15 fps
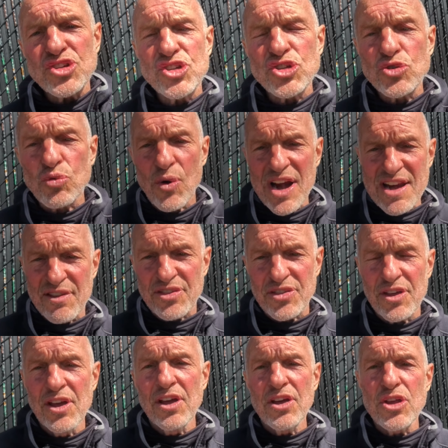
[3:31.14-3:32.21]

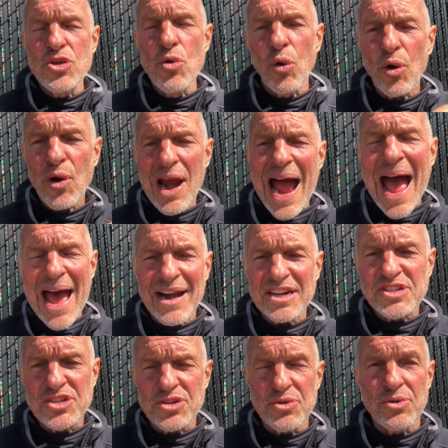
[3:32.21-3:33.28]
strength your
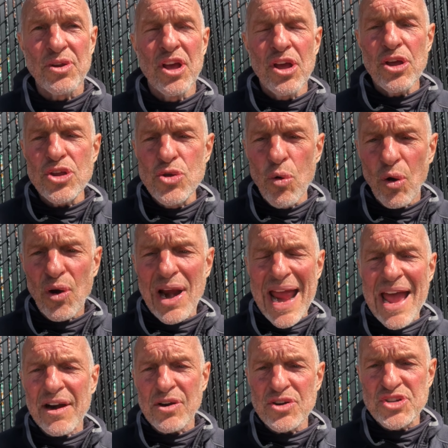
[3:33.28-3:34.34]
attitude, your
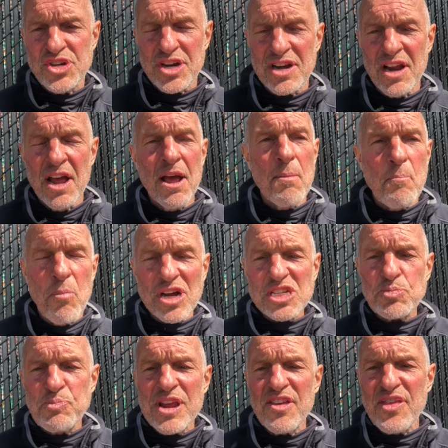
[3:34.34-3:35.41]
energy
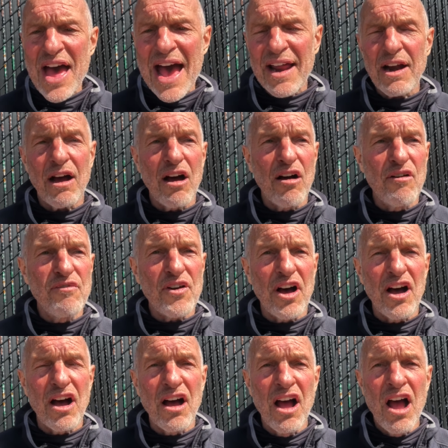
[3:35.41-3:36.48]
must be that of
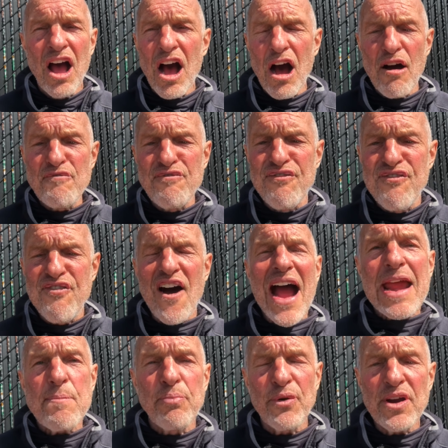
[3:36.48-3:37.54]
a, a
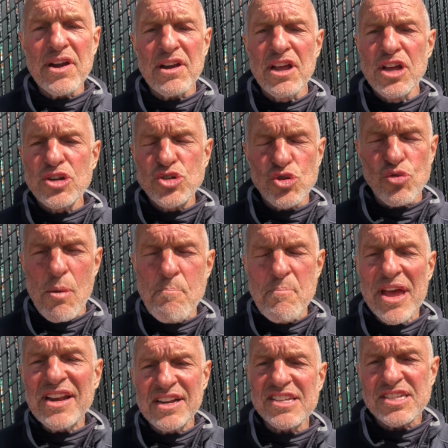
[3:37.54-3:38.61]
vibrant,
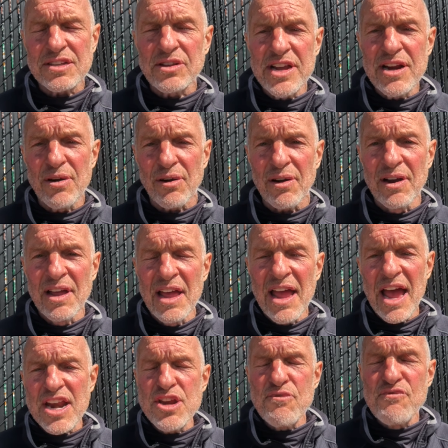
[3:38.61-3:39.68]
tremendous leader.
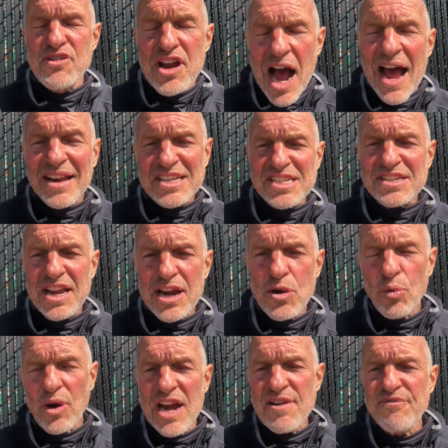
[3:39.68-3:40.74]
And you've got to stay
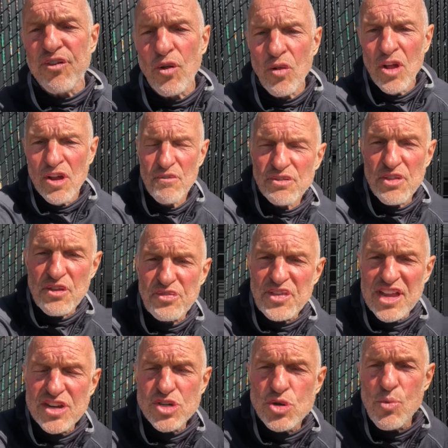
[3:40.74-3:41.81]
grateful for the
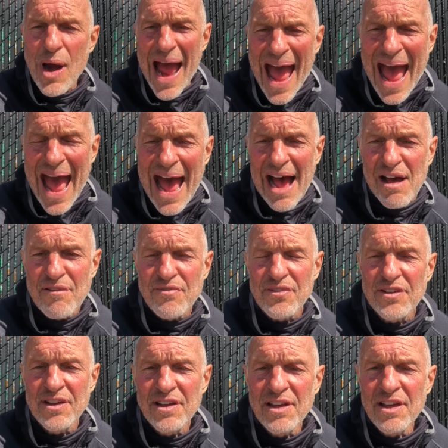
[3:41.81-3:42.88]
things you
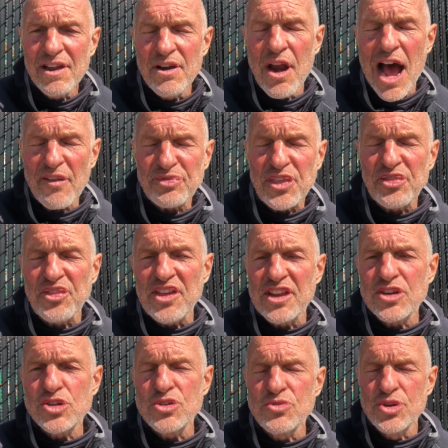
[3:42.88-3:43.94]
have, not the
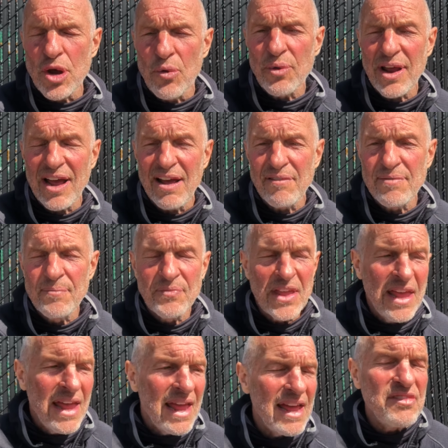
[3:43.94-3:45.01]
things you don't have.
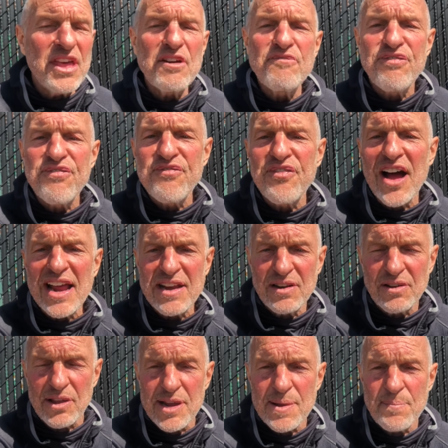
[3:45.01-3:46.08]
And then
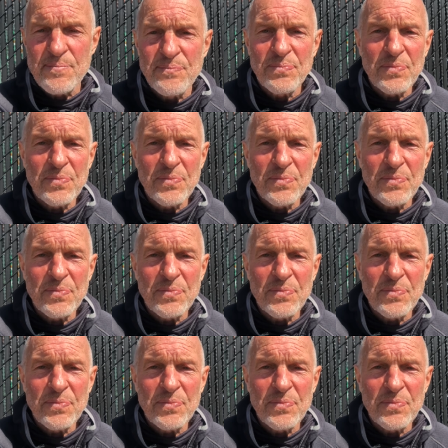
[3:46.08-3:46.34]
finally,